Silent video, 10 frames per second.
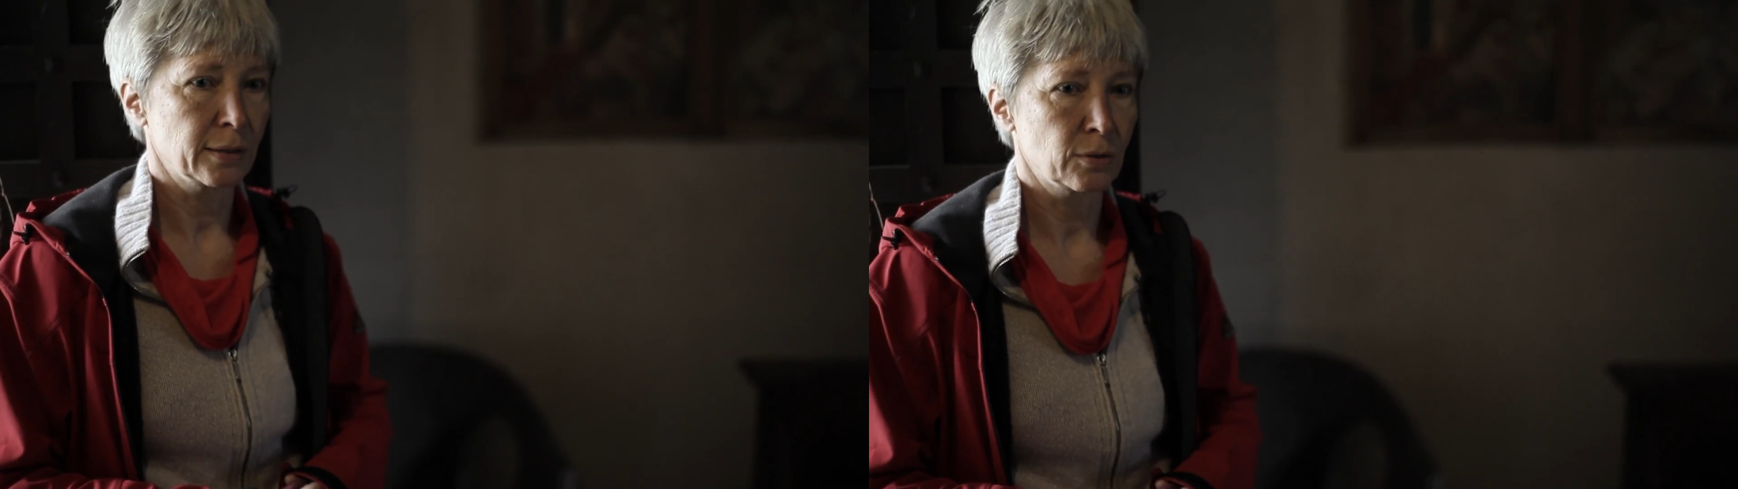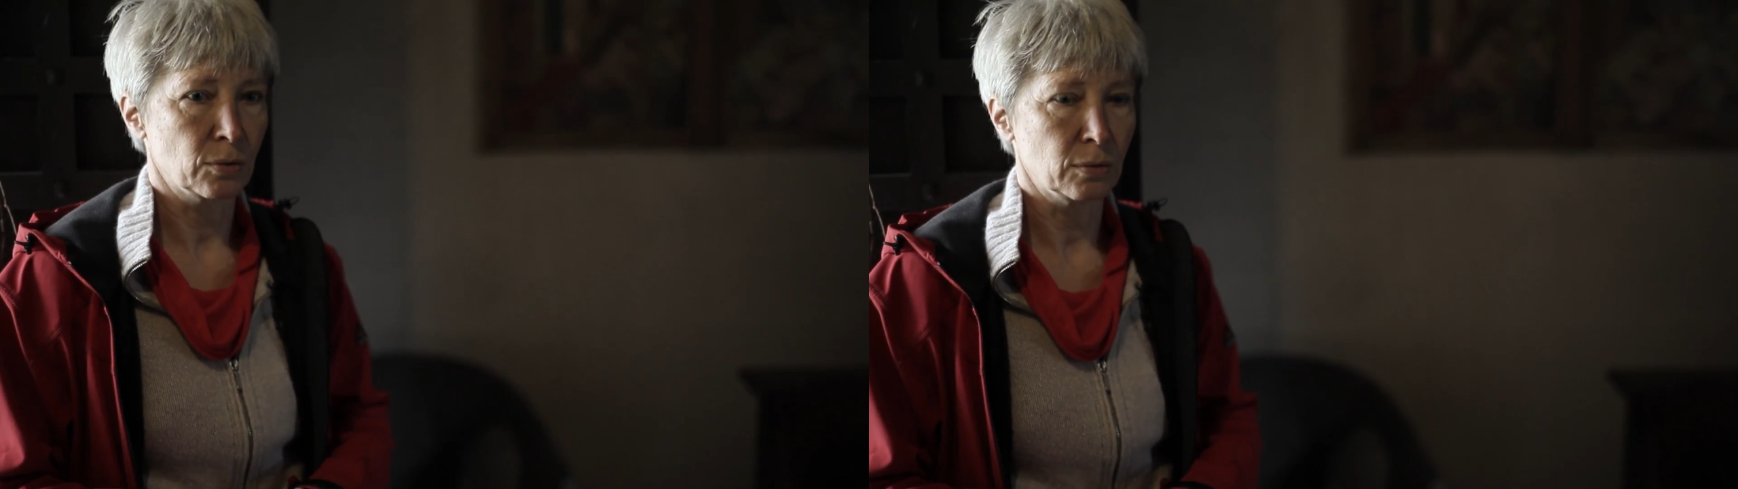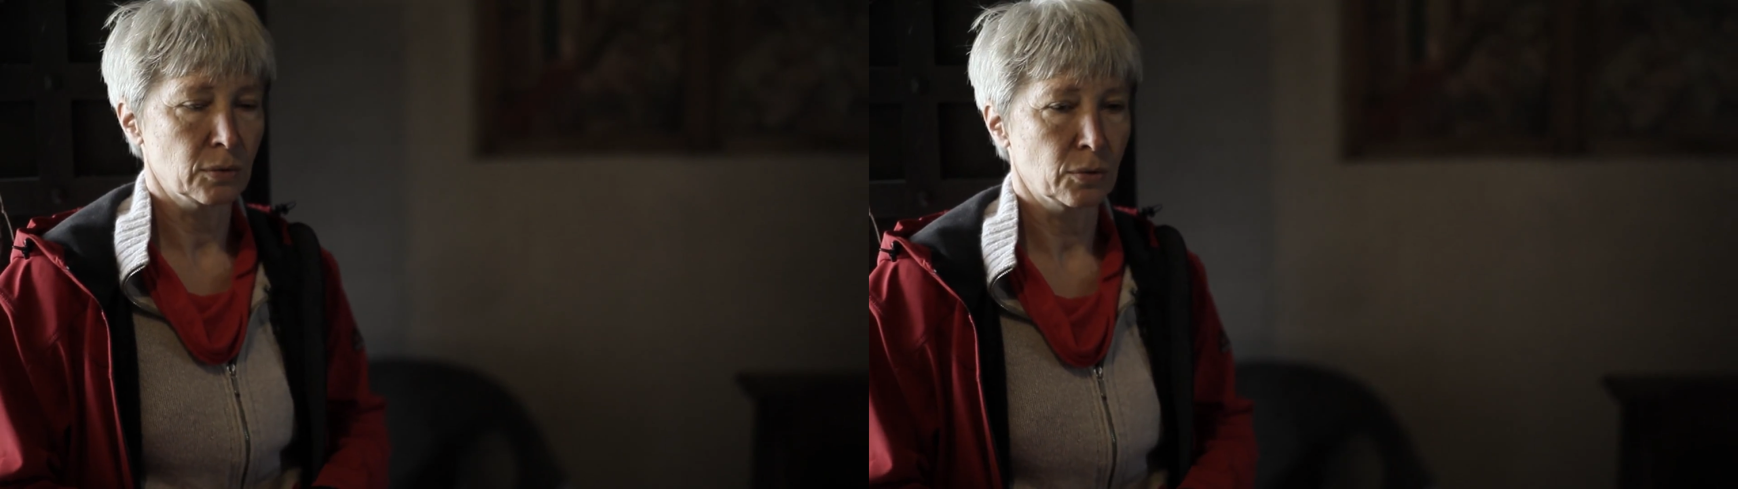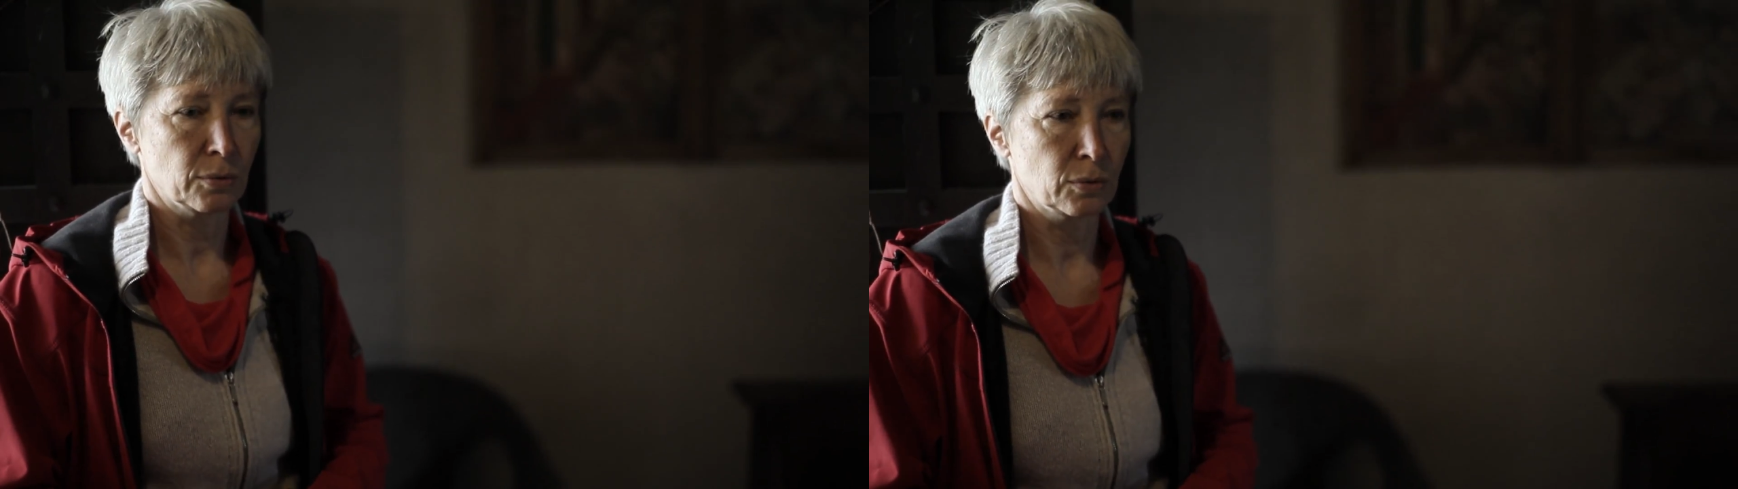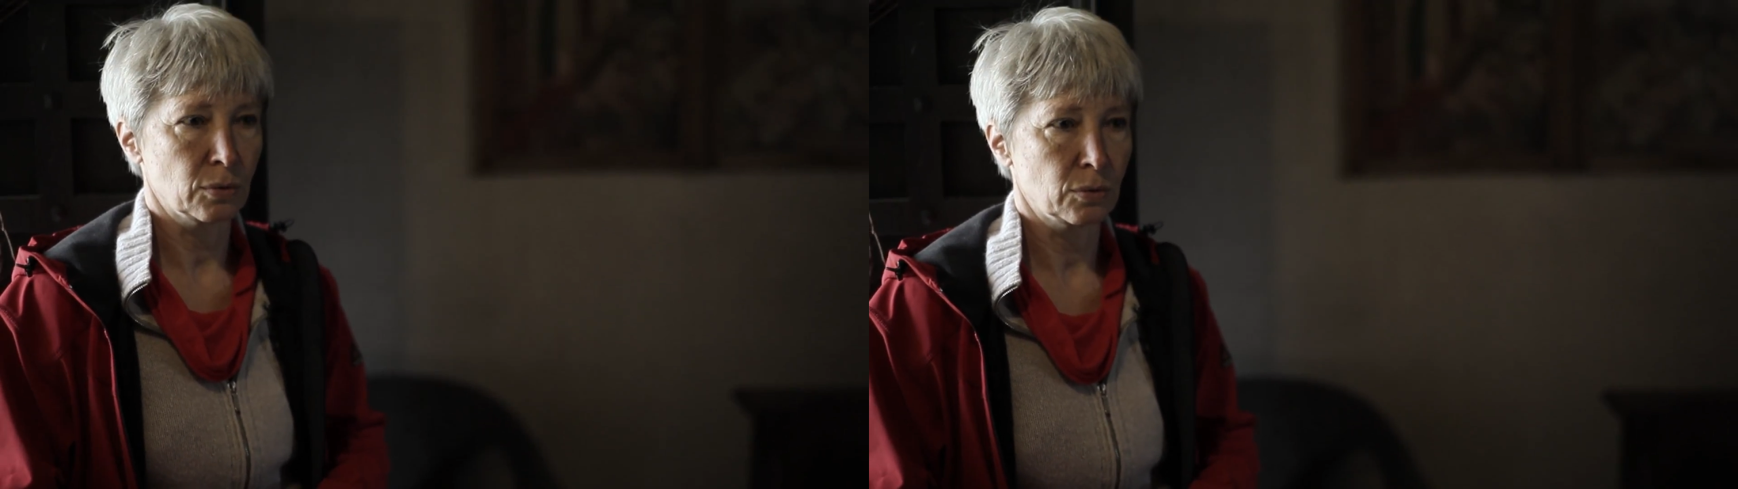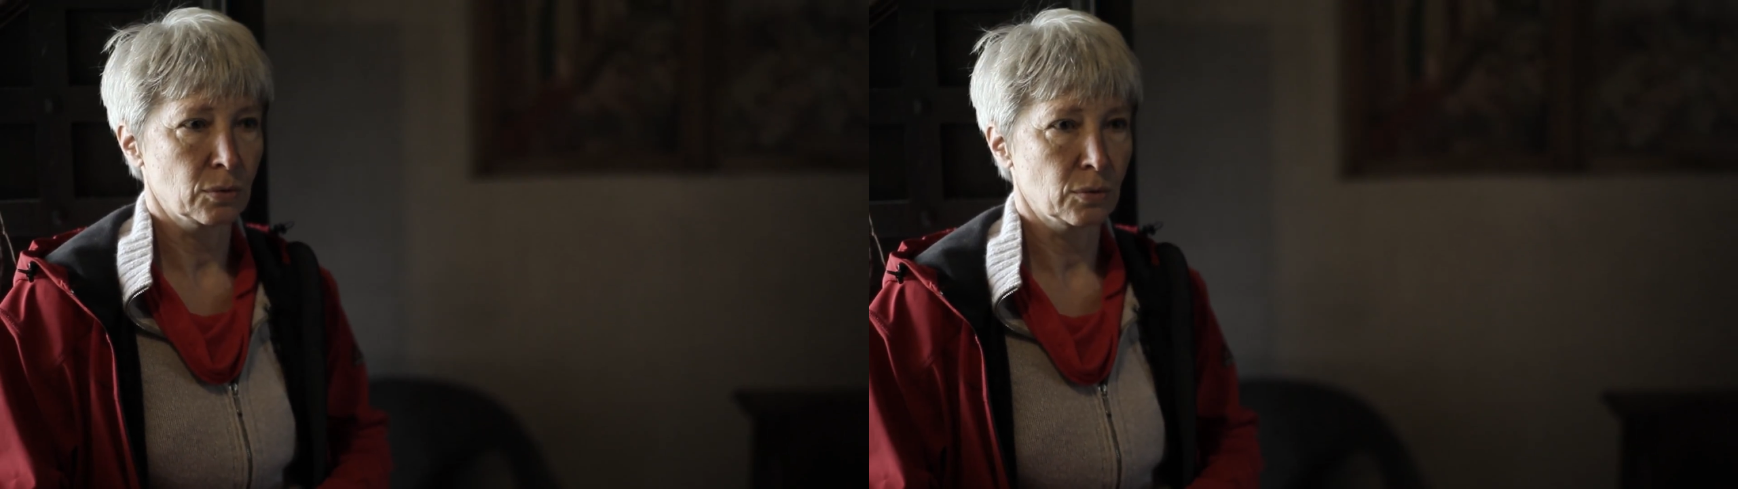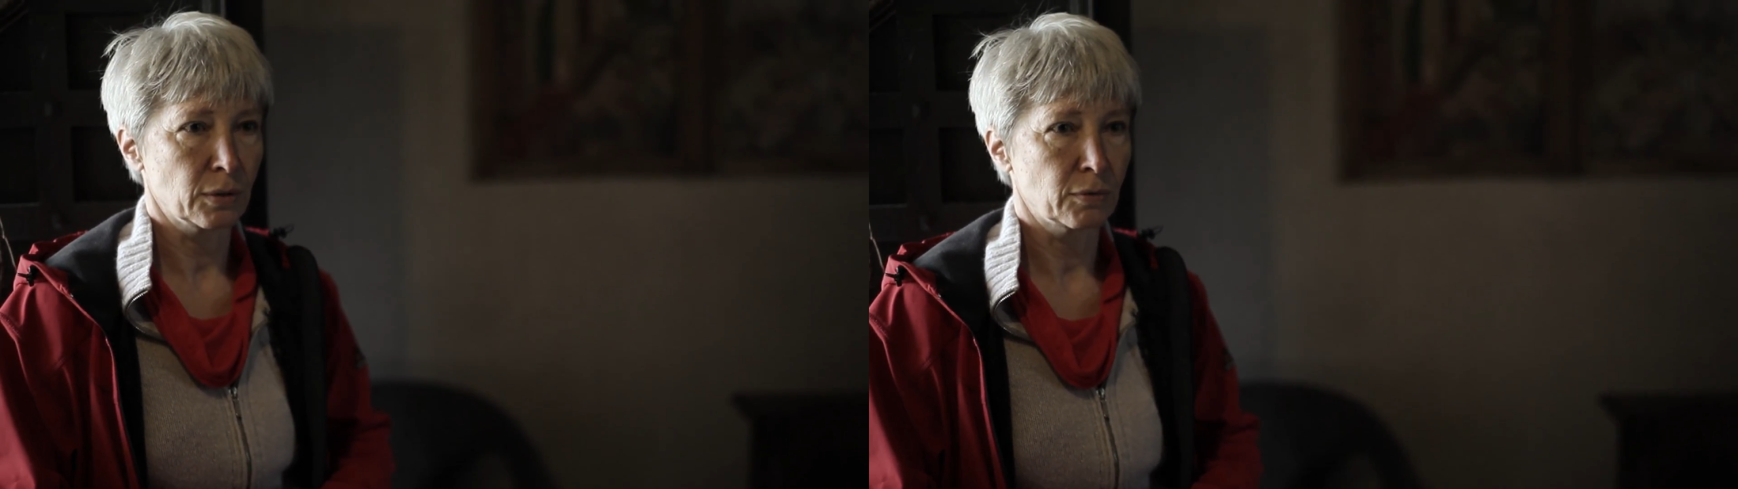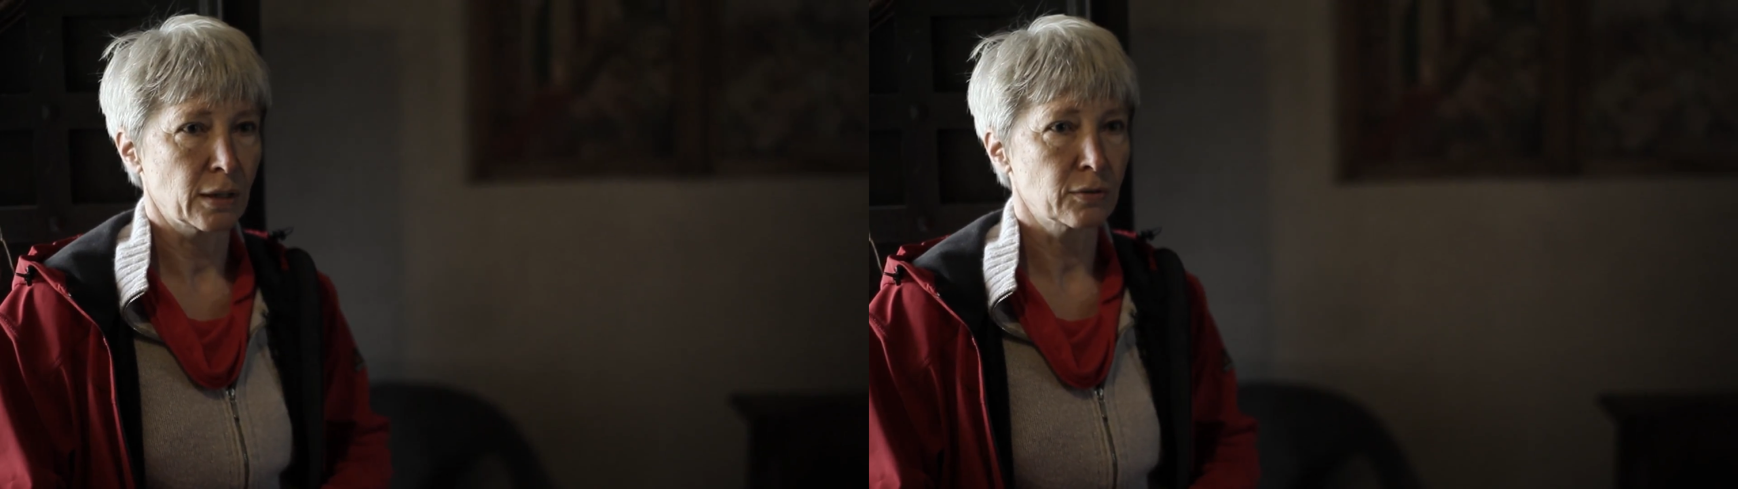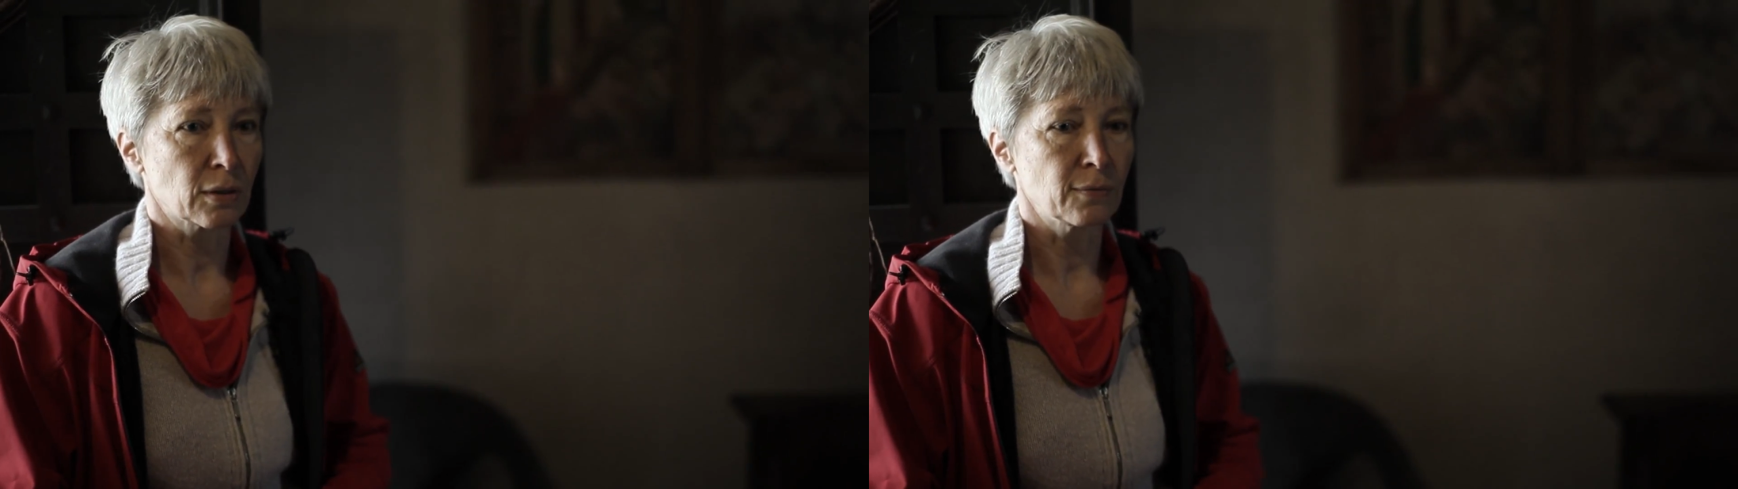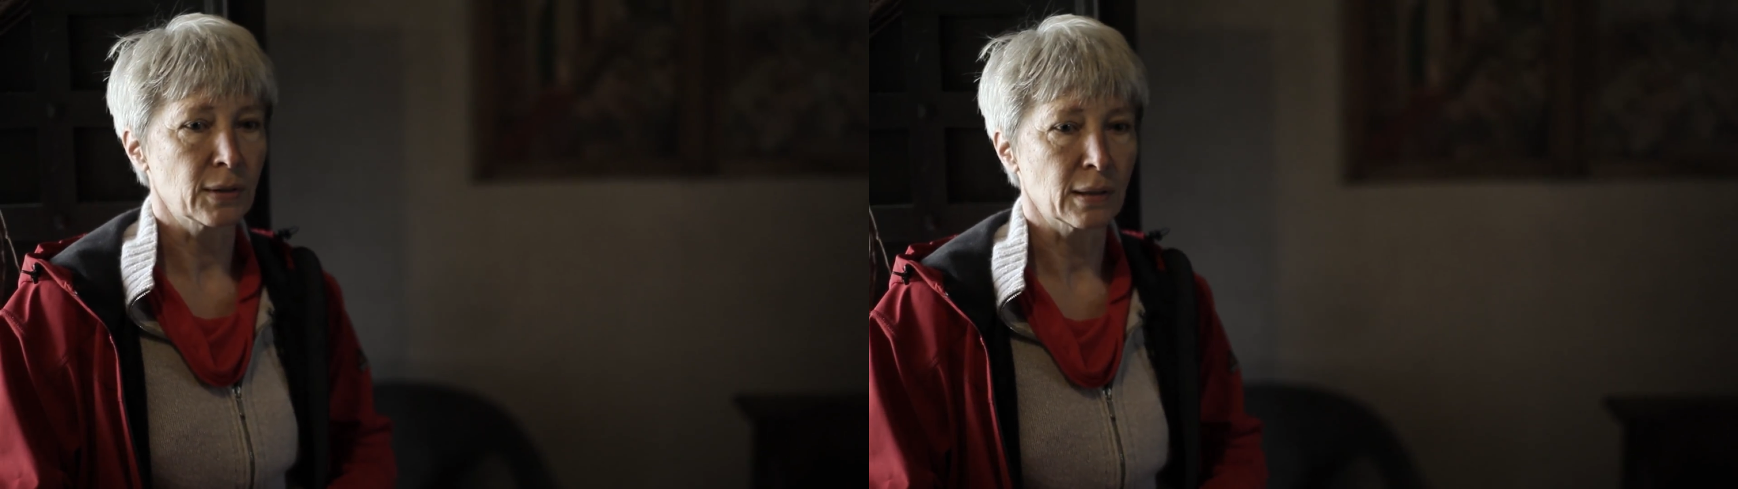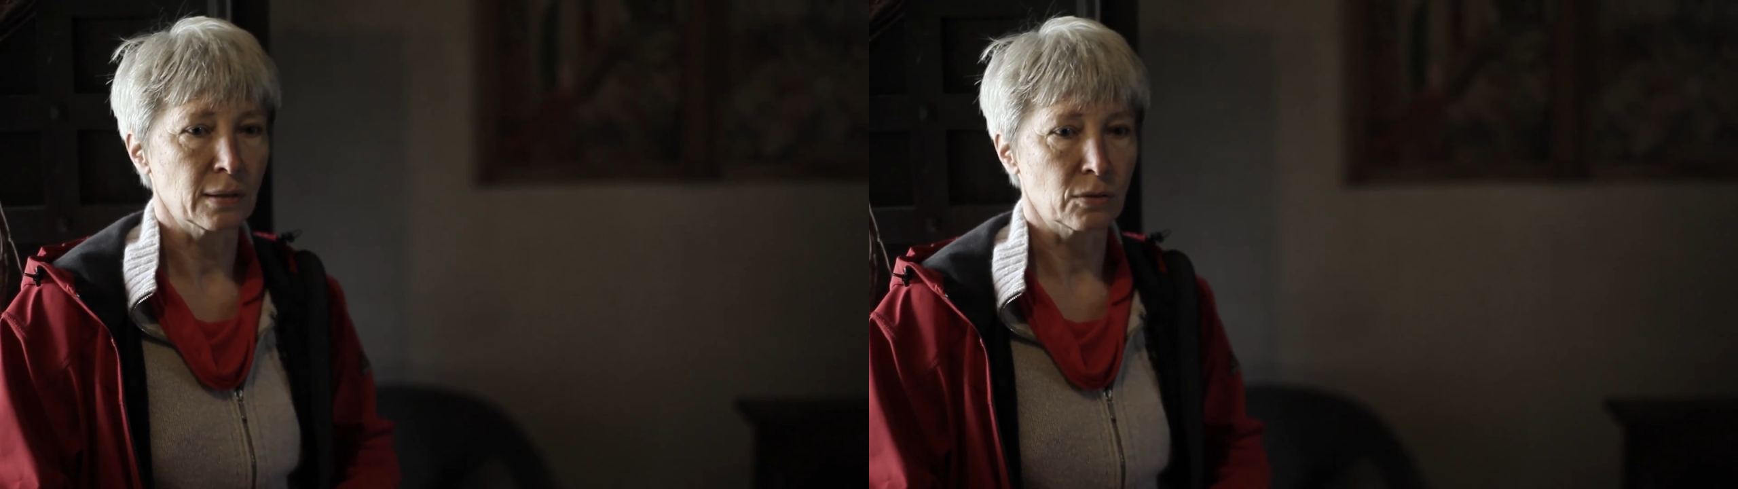to revive something in